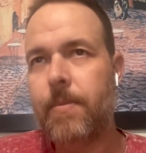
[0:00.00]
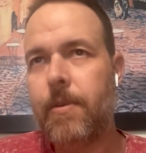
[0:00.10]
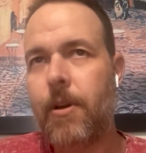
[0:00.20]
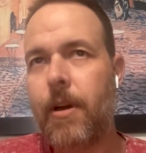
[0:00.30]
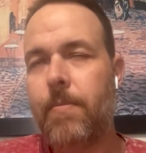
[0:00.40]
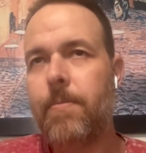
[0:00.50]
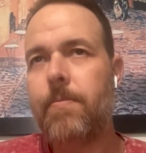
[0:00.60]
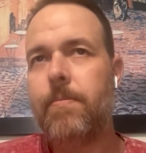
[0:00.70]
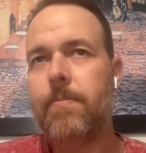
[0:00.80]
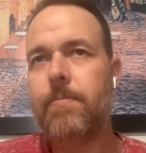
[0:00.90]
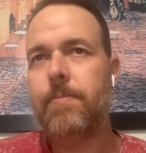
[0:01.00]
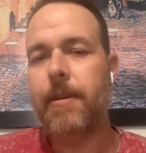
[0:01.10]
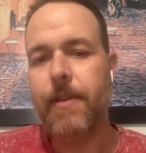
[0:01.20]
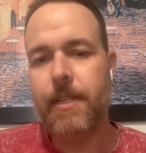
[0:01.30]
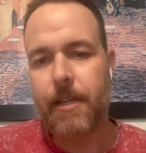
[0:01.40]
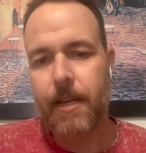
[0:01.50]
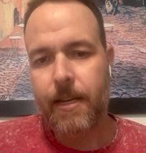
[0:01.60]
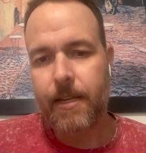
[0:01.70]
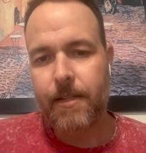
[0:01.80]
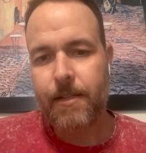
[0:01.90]
you know, I
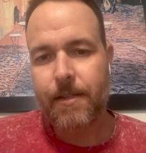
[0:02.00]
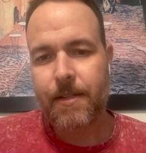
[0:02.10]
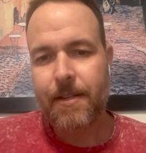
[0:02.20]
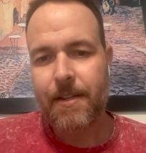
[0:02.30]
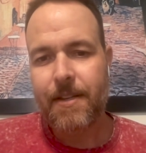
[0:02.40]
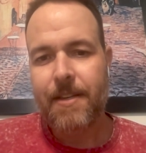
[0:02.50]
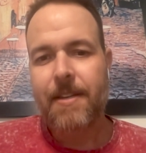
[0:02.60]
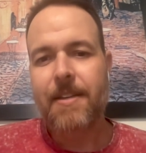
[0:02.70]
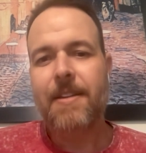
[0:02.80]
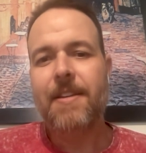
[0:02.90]
PVCs, mm-hmm.